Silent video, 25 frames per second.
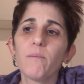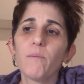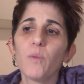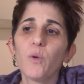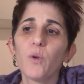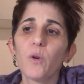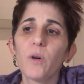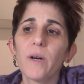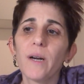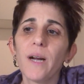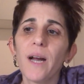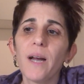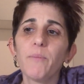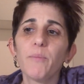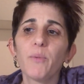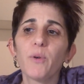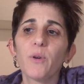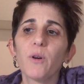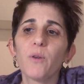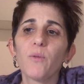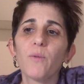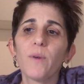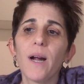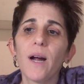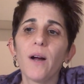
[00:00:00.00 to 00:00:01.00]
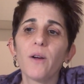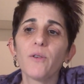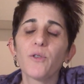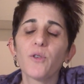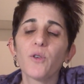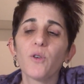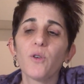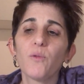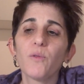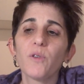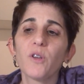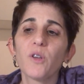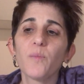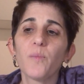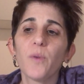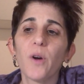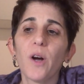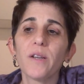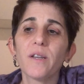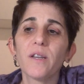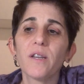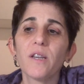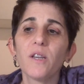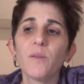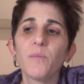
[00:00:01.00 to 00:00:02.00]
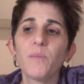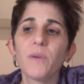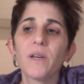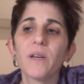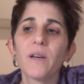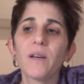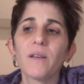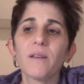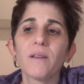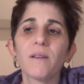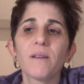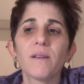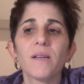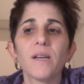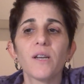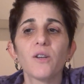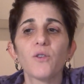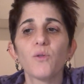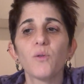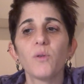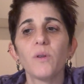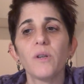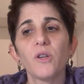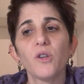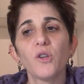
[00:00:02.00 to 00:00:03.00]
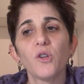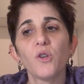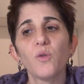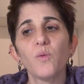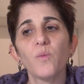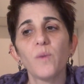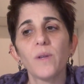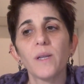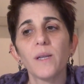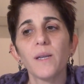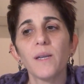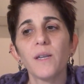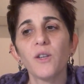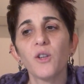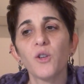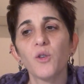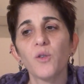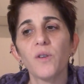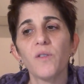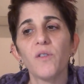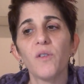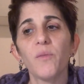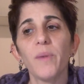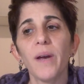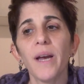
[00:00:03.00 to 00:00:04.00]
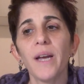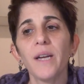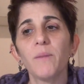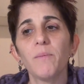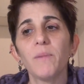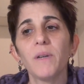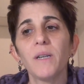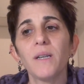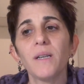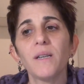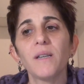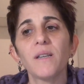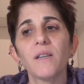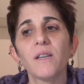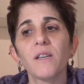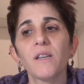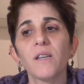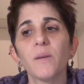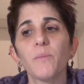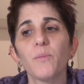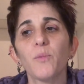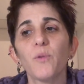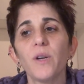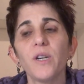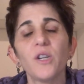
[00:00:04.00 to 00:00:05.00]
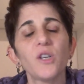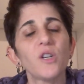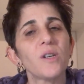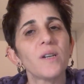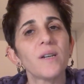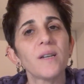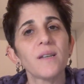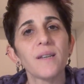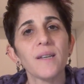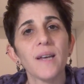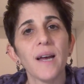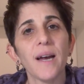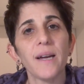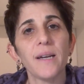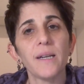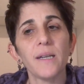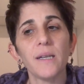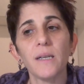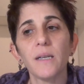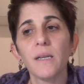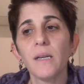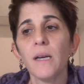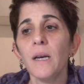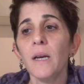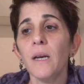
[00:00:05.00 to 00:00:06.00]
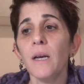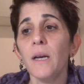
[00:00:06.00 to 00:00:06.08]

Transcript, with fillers: more hyperarousal responses because the central issue with the history of abandonment is the separation anxiety